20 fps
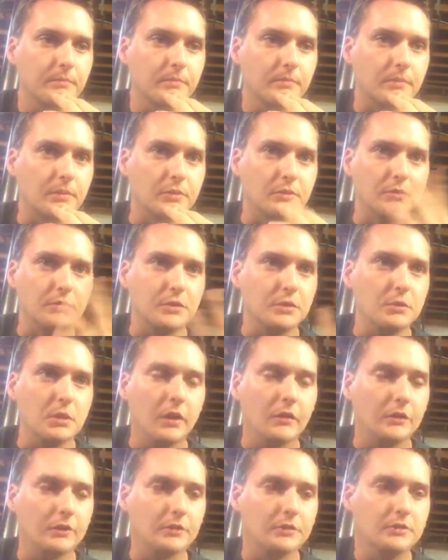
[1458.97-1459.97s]
There's a few
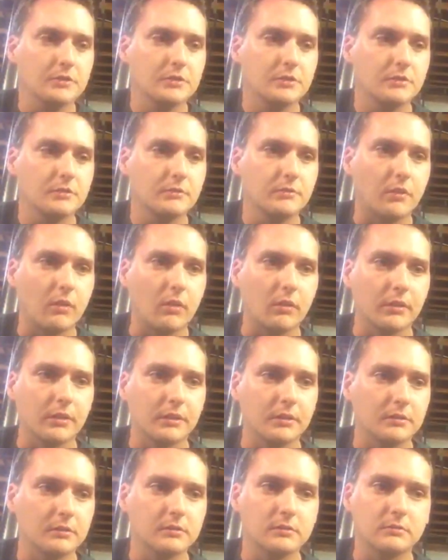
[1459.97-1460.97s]
others.
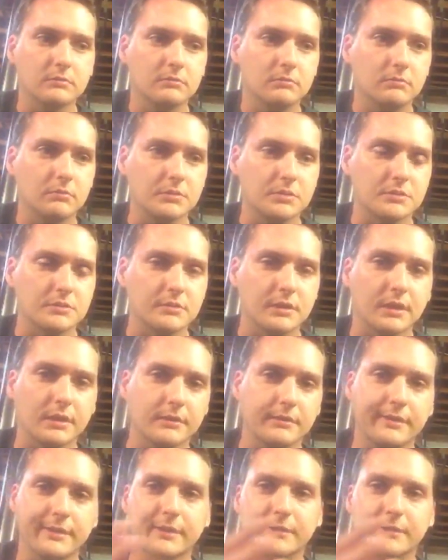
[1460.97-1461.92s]
Fargo, which is like,